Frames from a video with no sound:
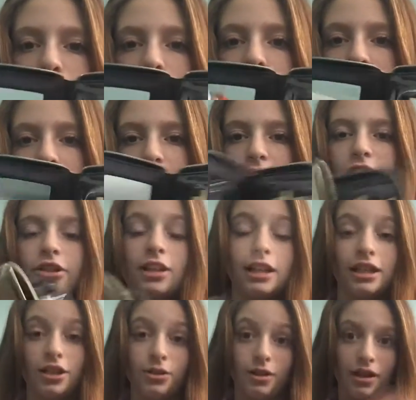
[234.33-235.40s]
a mirror so I
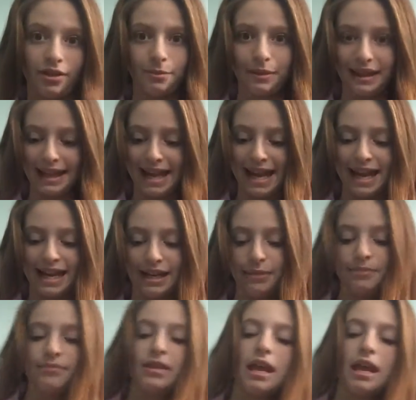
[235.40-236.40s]
can use it on the plane.